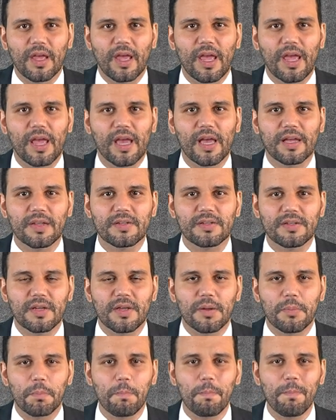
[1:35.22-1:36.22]
and
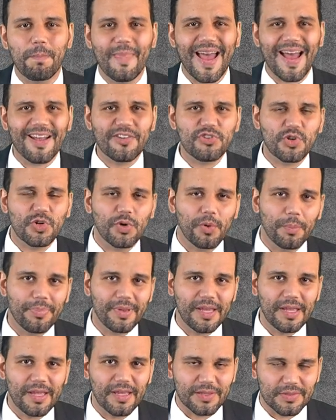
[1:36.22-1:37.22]
magical
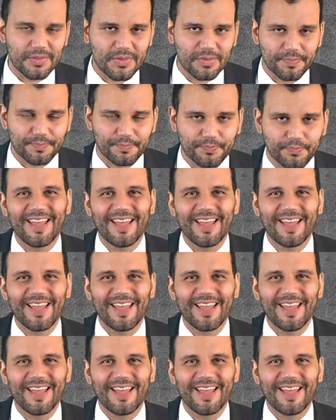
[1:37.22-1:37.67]
beings.